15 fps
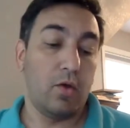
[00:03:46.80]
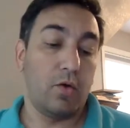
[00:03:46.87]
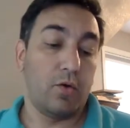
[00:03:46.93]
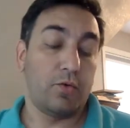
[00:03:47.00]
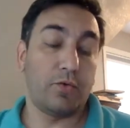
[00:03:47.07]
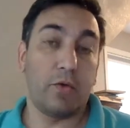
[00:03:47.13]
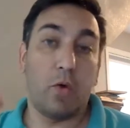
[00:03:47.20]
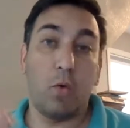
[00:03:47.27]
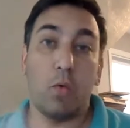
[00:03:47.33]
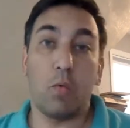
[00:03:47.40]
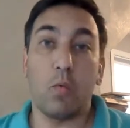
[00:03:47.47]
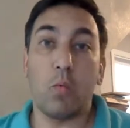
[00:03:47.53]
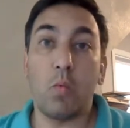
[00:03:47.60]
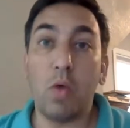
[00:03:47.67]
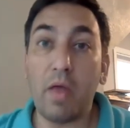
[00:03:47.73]

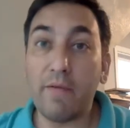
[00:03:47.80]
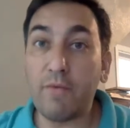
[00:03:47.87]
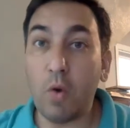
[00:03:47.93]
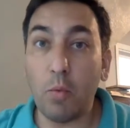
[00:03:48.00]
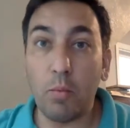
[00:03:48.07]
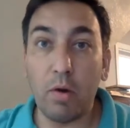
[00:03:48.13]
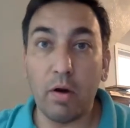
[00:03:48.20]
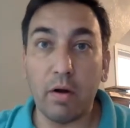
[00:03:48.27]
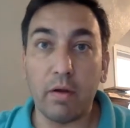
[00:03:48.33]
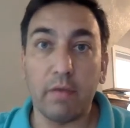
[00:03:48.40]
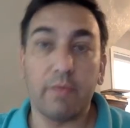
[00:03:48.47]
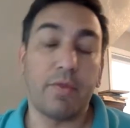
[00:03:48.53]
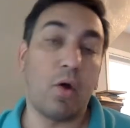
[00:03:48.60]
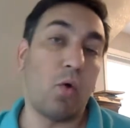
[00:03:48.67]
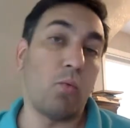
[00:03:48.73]
So we'll have homework.
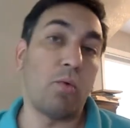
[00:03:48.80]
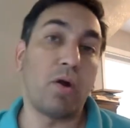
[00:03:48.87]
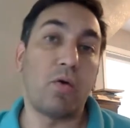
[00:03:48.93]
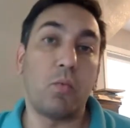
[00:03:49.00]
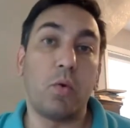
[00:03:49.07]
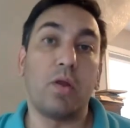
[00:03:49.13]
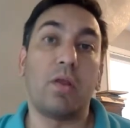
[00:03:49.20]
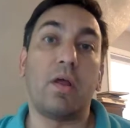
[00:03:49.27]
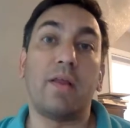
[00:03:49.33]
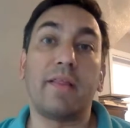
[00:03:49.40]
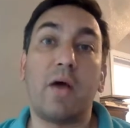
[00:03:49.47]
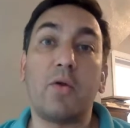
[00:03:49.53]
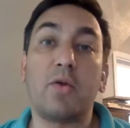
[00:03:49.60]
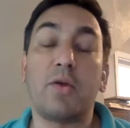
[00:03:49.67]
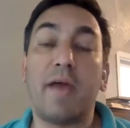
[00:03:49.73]
The homework will
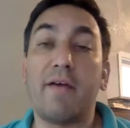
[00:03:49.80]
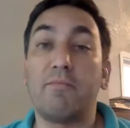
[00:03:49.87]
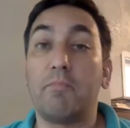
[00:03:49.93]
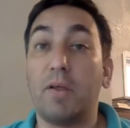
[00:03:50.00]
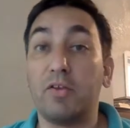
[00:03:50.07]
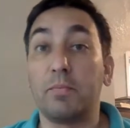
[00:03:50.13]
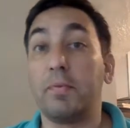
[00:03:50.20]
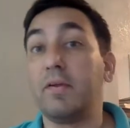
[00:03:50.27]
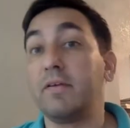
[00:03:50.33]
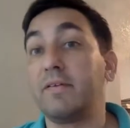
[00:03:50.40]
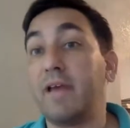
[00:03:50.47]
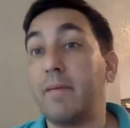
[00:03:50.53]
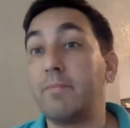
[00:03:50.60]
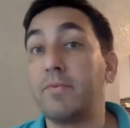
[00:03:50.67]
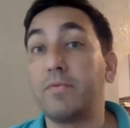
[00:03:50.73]
allow you to have multiple
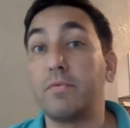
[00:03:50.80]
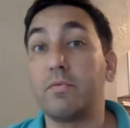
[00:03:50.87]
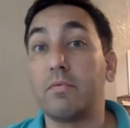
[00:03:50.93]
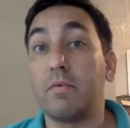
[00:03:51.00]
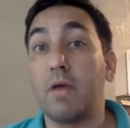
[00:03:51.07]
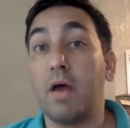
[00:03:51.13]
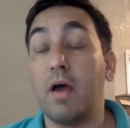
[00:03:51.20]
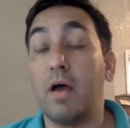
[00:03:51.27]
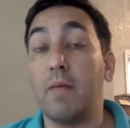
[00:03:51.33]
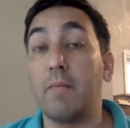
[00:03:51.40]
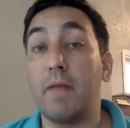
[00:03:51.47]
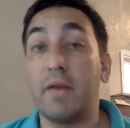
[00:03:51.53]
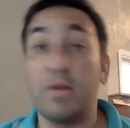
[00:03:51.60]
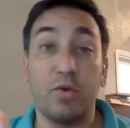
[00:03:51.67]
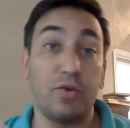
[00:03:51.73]
attempts,
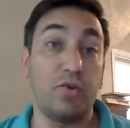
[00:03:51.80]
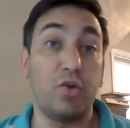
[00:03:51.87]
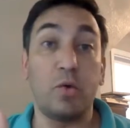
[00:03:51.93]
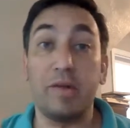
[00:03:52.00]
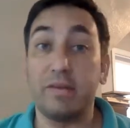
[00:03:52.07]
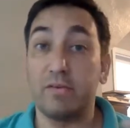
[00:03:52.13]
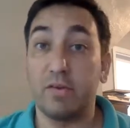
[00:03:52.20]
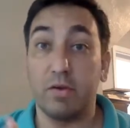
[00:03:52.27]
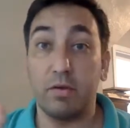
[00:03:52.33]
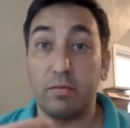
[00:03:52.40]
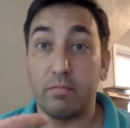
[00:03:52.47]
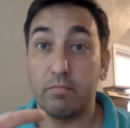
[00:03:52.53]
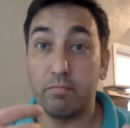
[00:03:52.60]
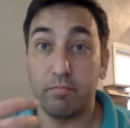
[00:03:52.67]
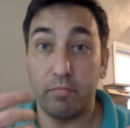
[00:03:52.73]
and you can do it to
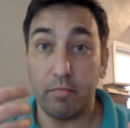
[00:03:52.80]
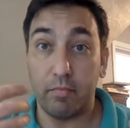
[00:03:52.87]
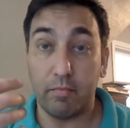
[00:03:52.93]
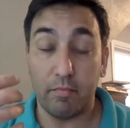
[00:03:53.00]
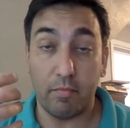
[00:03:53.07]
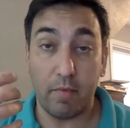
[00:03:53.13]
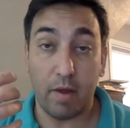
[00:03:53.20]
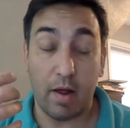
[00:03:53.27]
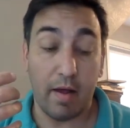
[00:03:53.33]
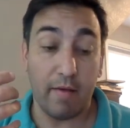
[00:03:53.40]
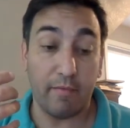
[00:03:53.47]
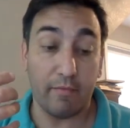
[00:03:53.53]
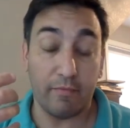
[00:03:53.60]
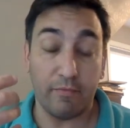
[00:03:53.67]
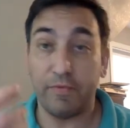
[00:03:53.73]

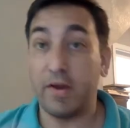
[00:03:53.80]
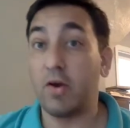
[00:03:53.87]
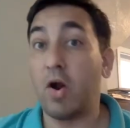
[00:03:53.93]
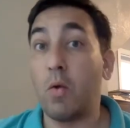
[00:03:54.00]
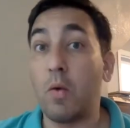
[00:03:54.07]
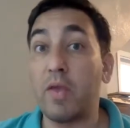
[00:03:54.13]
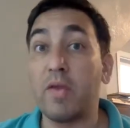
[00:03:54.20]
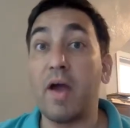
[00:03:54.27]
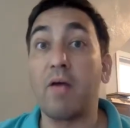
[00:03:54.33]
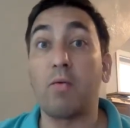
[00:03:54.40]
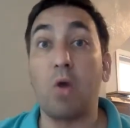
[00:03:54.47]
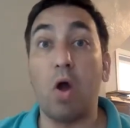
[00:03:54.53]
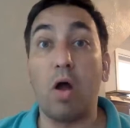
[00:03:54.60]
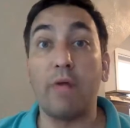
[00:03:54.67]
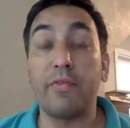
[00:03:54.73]
figure out what you got
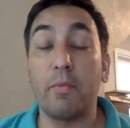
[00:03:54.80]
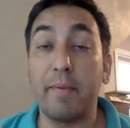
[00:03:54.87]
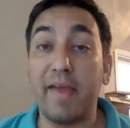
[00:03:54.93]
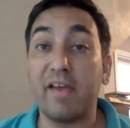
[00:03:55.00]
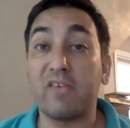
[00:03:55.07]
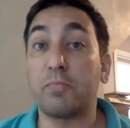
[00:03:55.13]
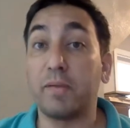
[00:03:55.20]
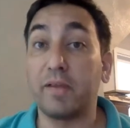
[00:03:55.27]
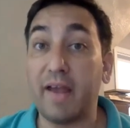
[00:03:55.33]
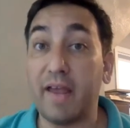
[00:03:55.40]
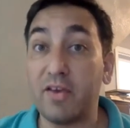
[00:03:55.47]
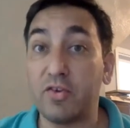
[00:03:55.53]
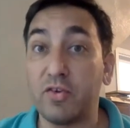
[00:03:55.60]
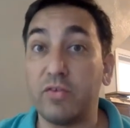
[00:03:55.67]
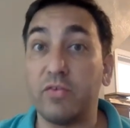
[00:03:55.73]
wrong. There'll be
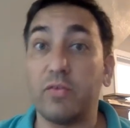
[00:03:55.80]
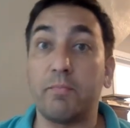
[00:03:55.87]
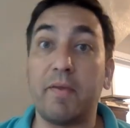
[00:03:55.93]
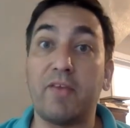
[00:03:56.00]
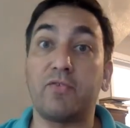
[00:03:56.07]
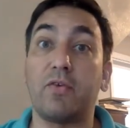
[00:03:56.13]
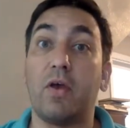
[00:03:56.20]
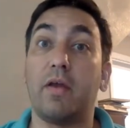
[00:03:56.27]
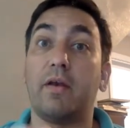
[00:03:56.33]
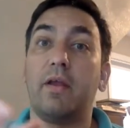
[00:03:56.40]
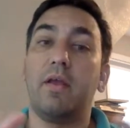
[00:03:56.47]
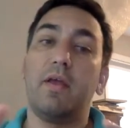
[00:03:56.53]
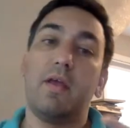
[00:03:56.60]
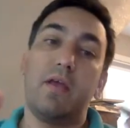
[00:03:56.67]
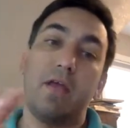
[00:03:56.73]
explanations based on
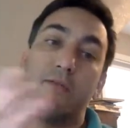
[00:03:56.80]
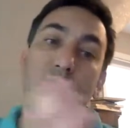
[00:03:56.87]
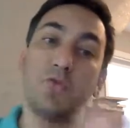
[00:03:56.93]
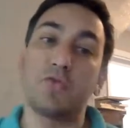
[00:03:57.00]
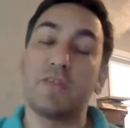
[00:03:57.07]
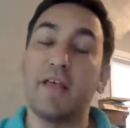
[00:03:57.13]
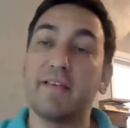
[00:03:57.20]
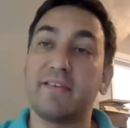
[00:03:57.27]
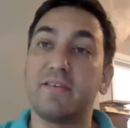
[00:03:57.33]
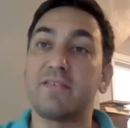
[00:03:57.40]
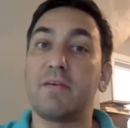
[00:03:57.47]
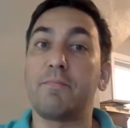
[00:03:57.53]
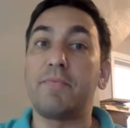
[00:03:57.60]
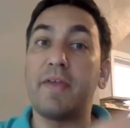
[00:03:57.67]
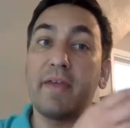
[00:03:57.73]
if you selected
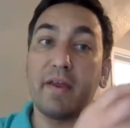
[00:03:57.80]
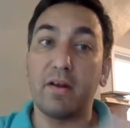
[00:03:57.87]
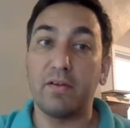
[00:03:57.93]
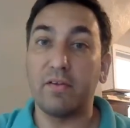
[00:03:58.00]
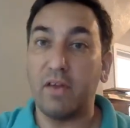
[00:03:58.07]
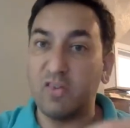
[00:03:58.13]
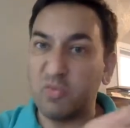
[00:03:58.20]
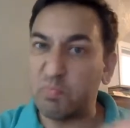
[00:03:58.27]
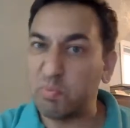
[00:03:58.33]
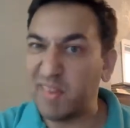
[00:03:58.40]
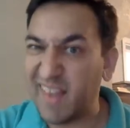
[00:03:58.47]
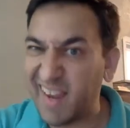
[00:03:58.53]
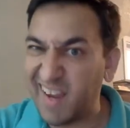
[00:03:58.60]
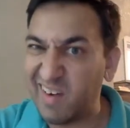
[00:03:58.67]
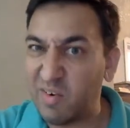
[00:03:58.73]
something, it'll
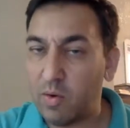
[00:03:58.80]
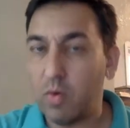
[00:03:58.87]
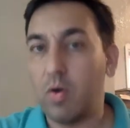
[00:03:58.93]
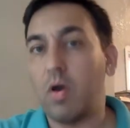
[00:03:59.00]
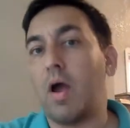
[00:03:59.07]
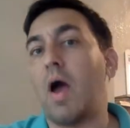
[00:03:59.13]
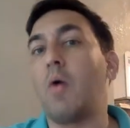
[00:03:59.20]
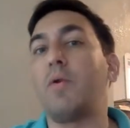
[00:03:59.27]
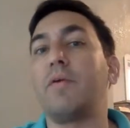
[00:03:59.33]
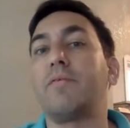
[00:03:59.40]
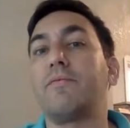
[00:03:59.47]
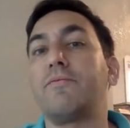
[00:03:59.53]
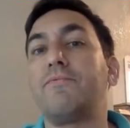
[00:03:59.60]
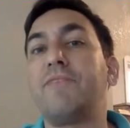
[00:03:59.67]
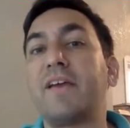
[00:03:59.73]
explain how to
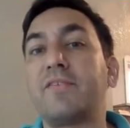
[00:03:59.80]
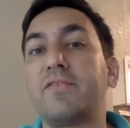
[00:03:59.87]
fix